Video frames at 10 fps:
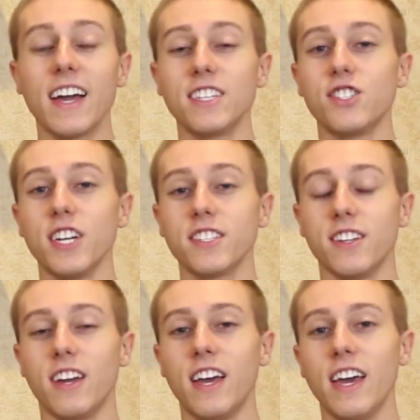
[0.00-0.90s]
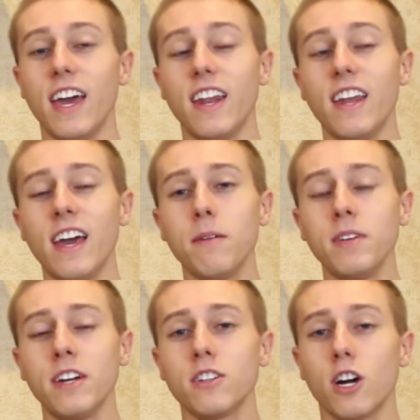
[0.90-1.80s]
Hey guys, it's Jason, and today
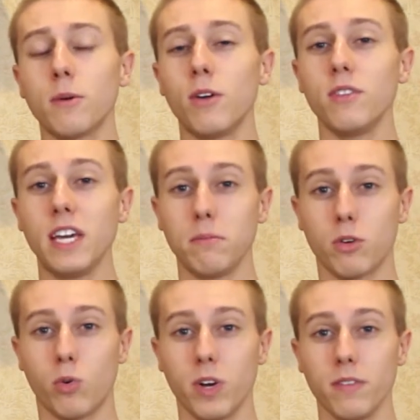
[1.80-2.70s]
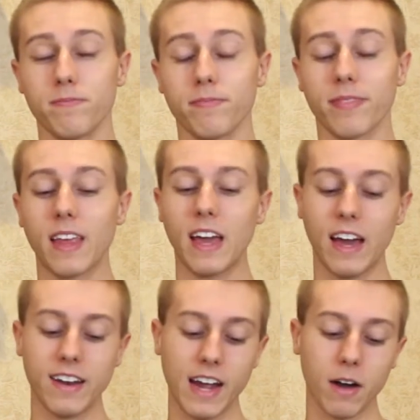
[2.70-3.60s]
I'm here to talk about Namecoin.
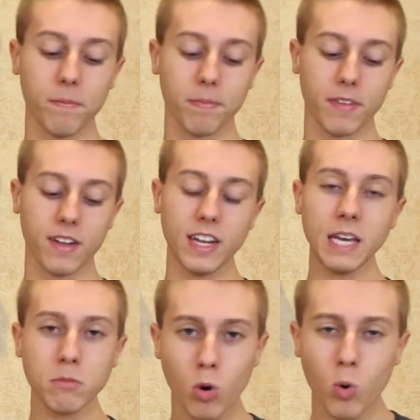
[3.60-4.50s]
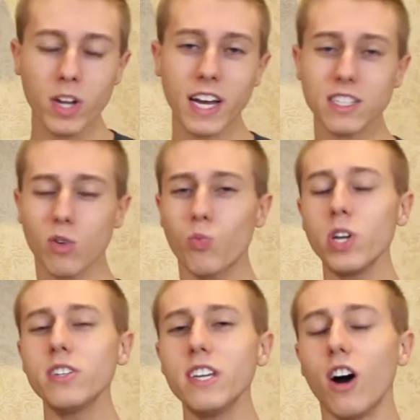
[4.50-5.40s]
Now, Namecoin has a
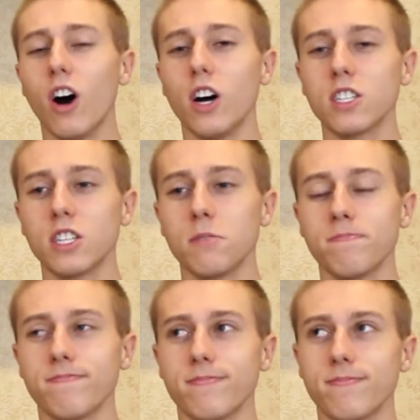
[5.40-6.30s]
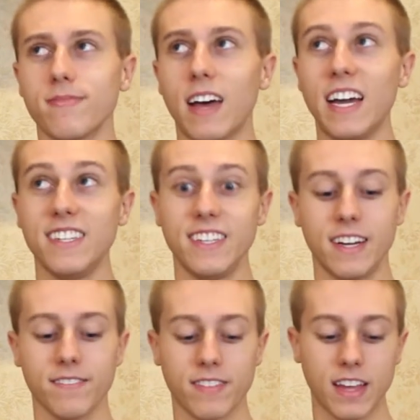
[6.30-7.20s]
really awesome
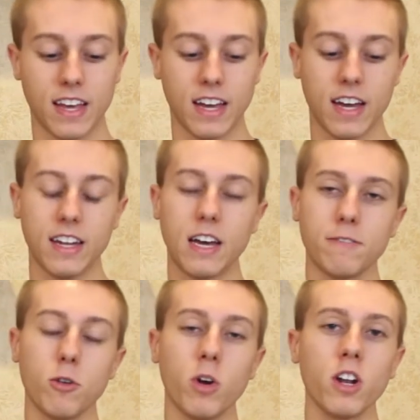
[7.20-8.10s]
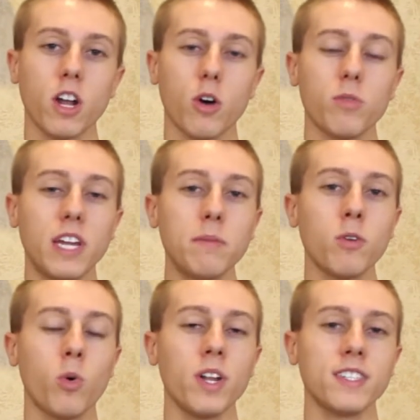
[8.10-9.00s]
idea. Now, if you want to know,
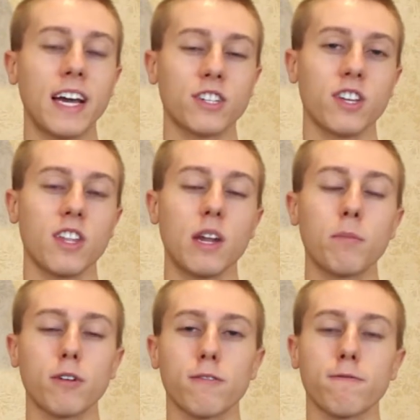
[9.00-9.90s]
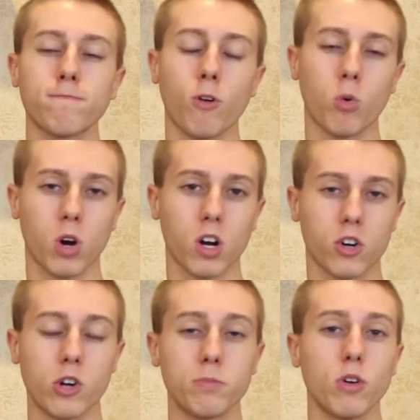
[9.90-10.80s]
Namecoin is actually the number
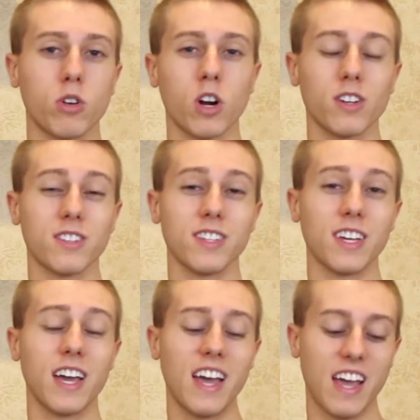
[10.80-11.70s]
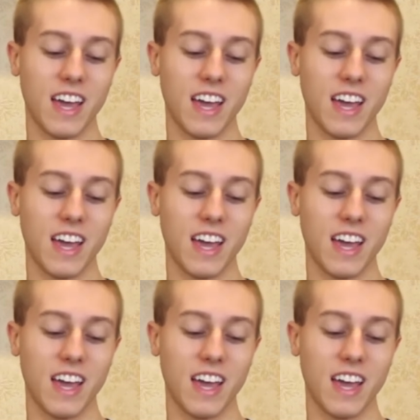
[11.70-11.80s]
4 cryptocurrency,